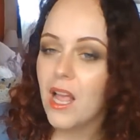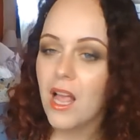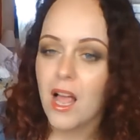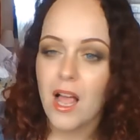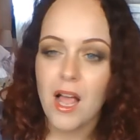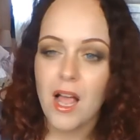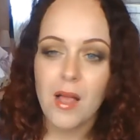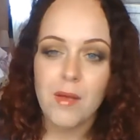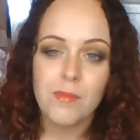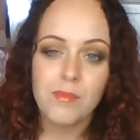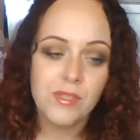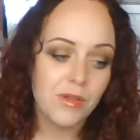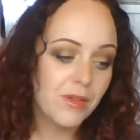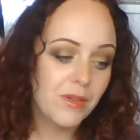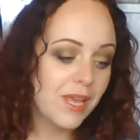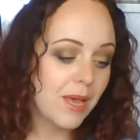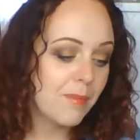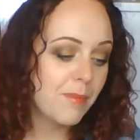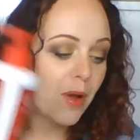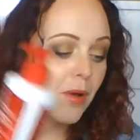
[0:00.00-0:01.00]
So
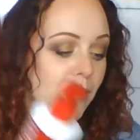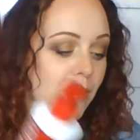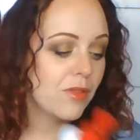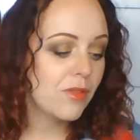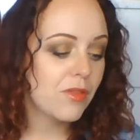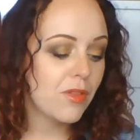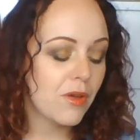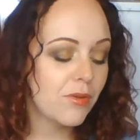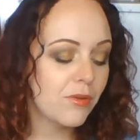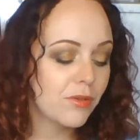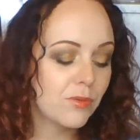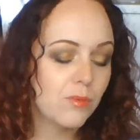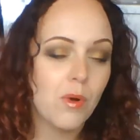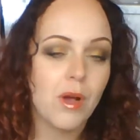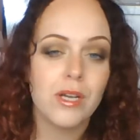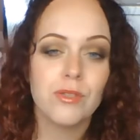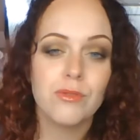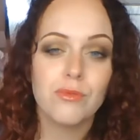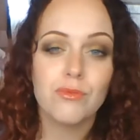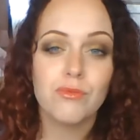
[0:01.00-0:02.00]
yeah, both of those
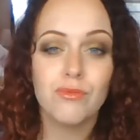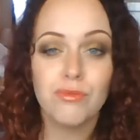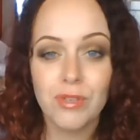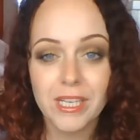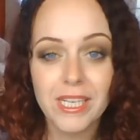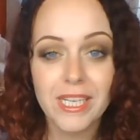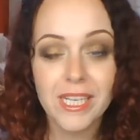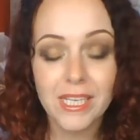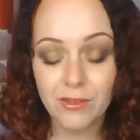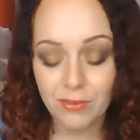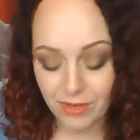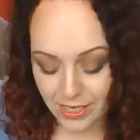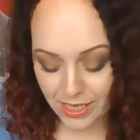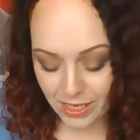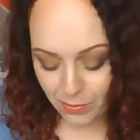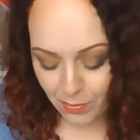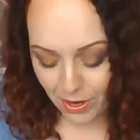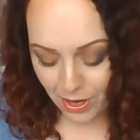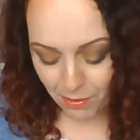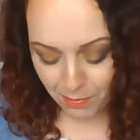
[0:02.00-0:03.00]
worked
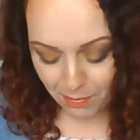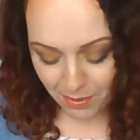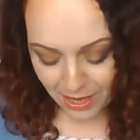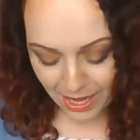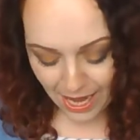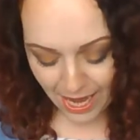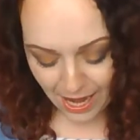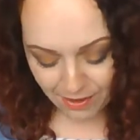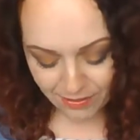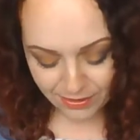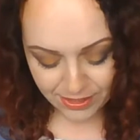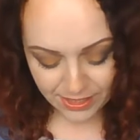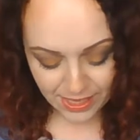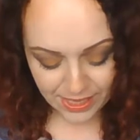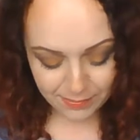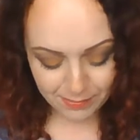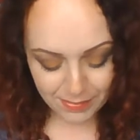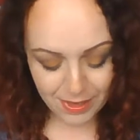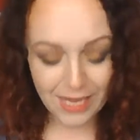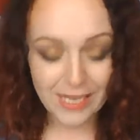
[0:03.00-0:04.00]
really well on my hair
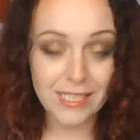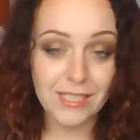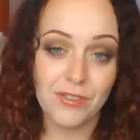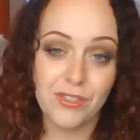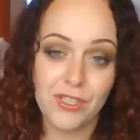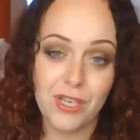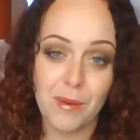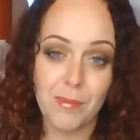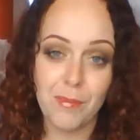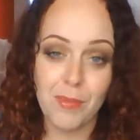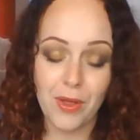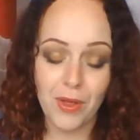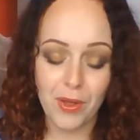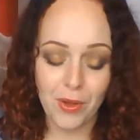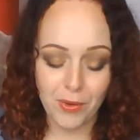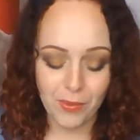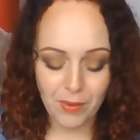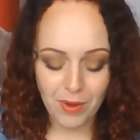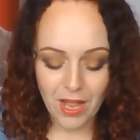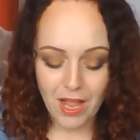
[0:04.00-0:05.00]
in place of
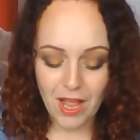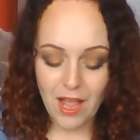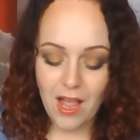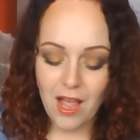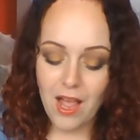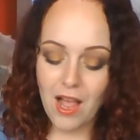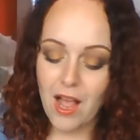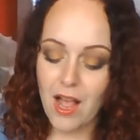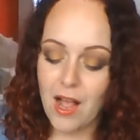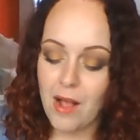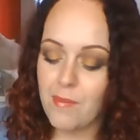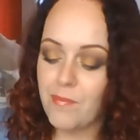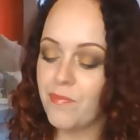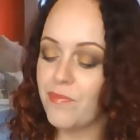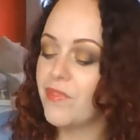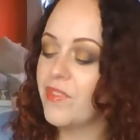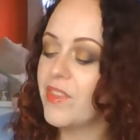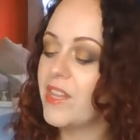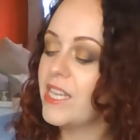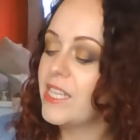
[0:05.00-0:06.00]
shampoo.
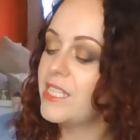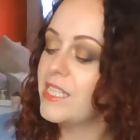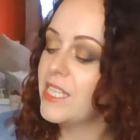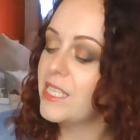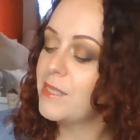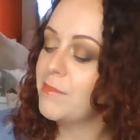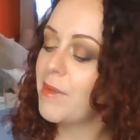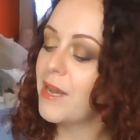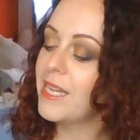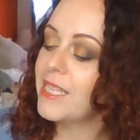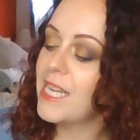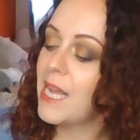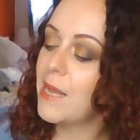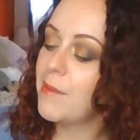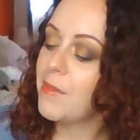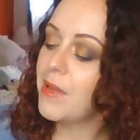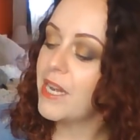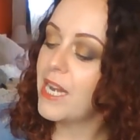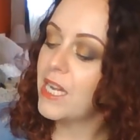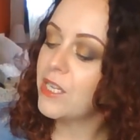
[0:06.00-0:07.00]
This is
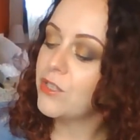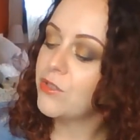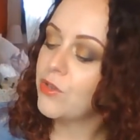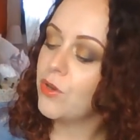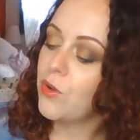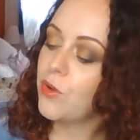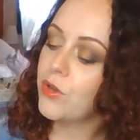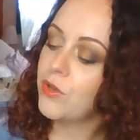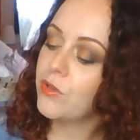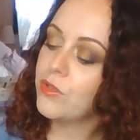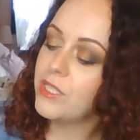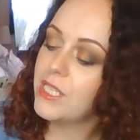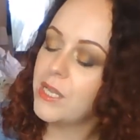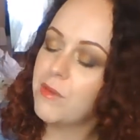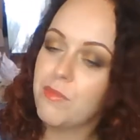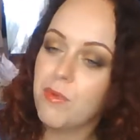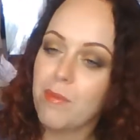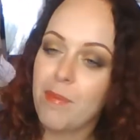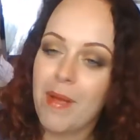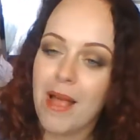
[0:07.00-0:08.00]
Macadamia Natural Oil
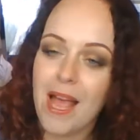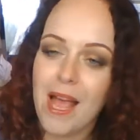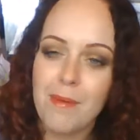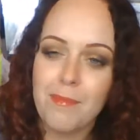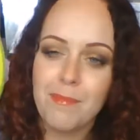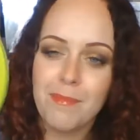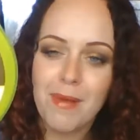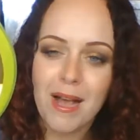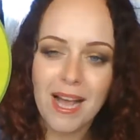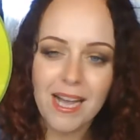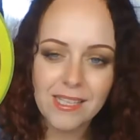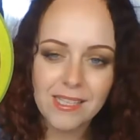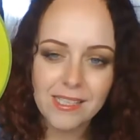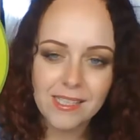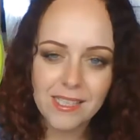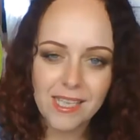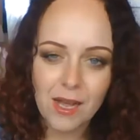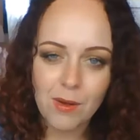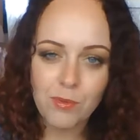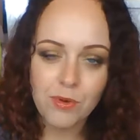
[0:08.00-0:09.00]
Deep Repair
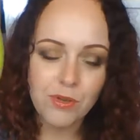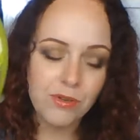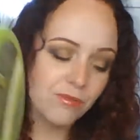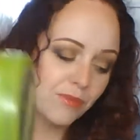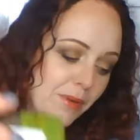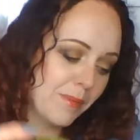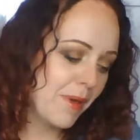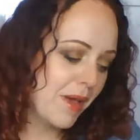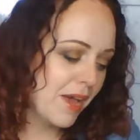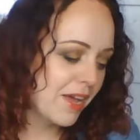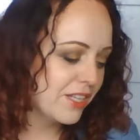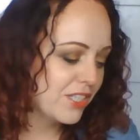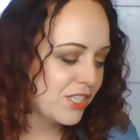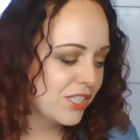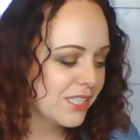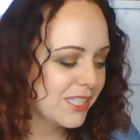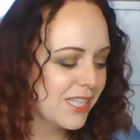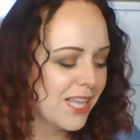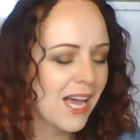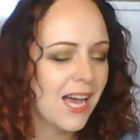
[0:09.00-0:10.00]
Mask. I wouldn't
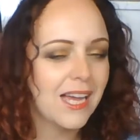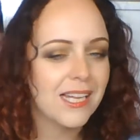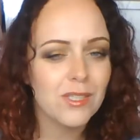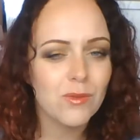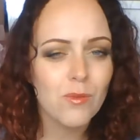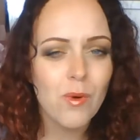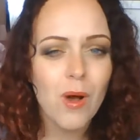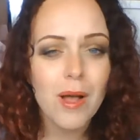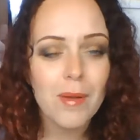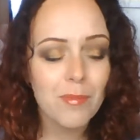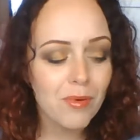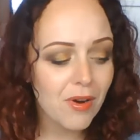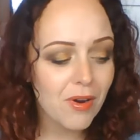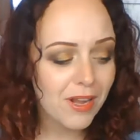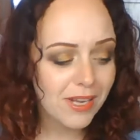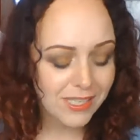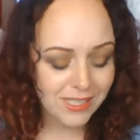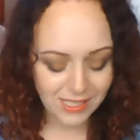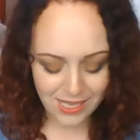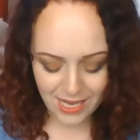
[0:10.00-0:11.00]
repurchase that. It's quite
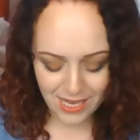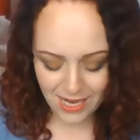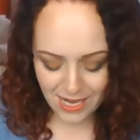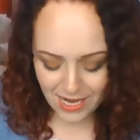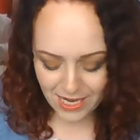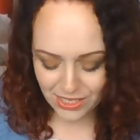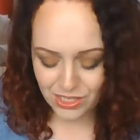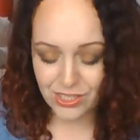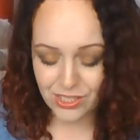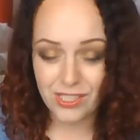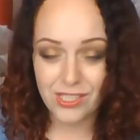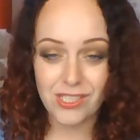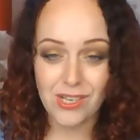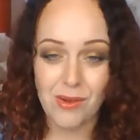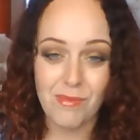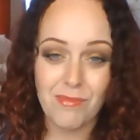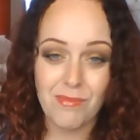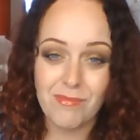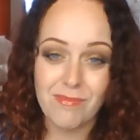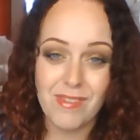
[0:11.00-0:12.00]
pricey and I just
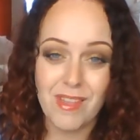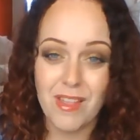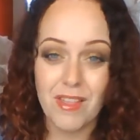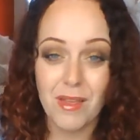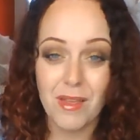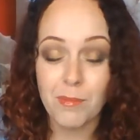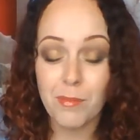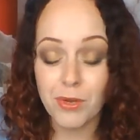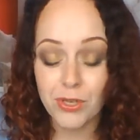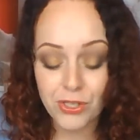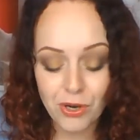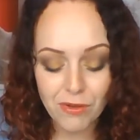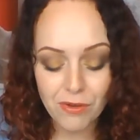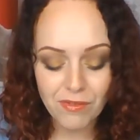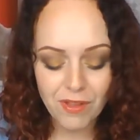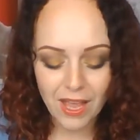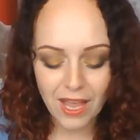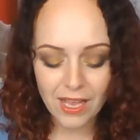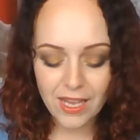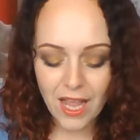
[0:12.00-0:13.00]
didn't think much
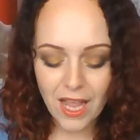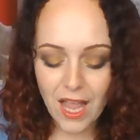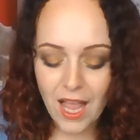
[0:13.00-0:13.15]
of it.